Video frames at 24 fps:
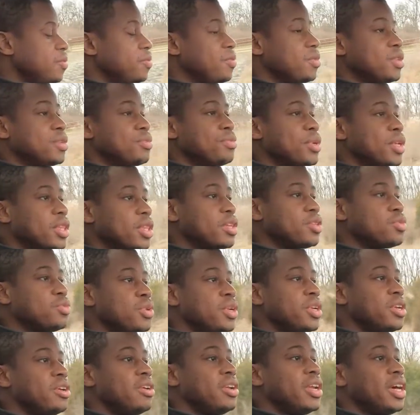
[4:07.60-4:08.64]
Let's put this
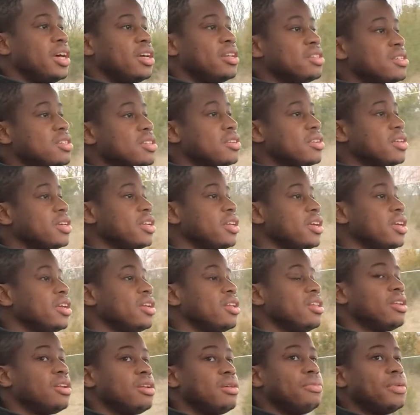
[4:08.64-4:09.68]
window down so I can get
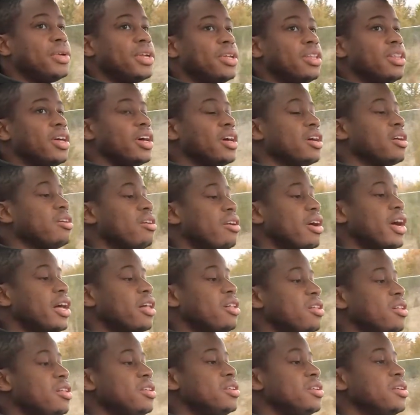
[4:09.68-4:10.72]
a little bit of that
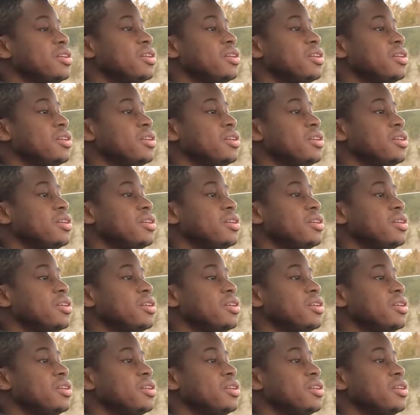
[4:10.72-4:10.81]
crackle.